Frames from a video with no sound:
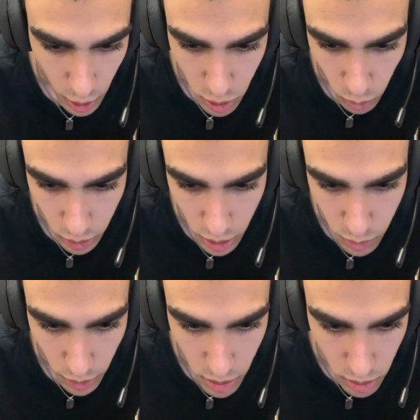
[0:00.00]
So what does
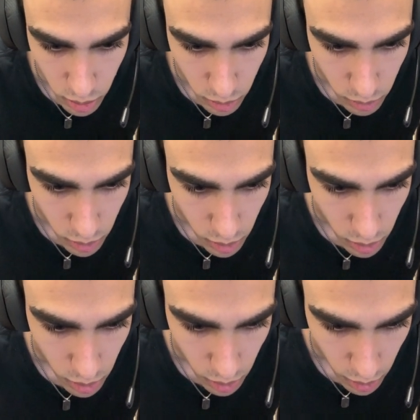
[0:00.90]
price do?
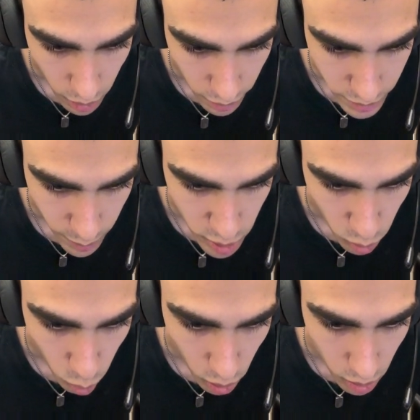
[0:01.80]
It taps
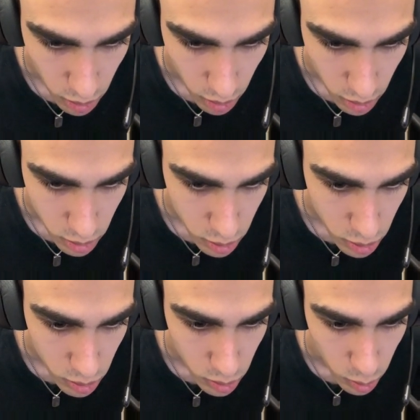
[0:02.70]
it 1,
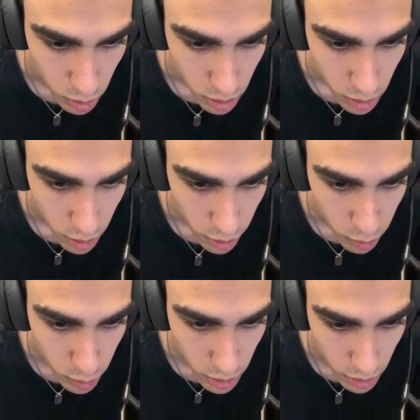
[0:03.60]
2,
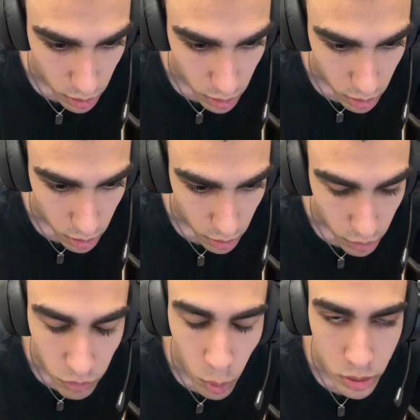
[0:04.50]
3,
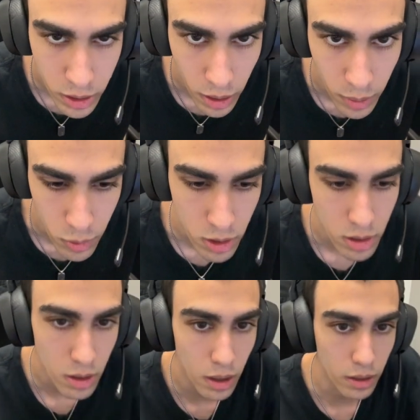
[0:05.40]
4 times,
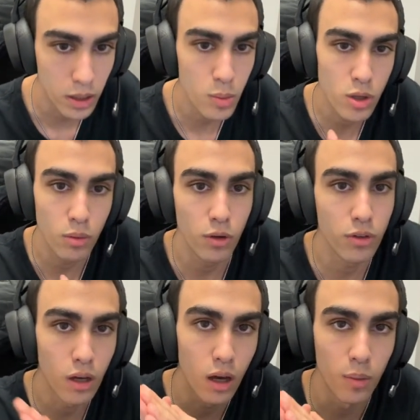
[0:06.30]
and it keeps on
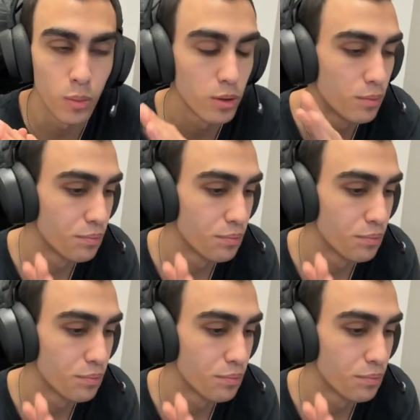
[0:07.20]
moving up.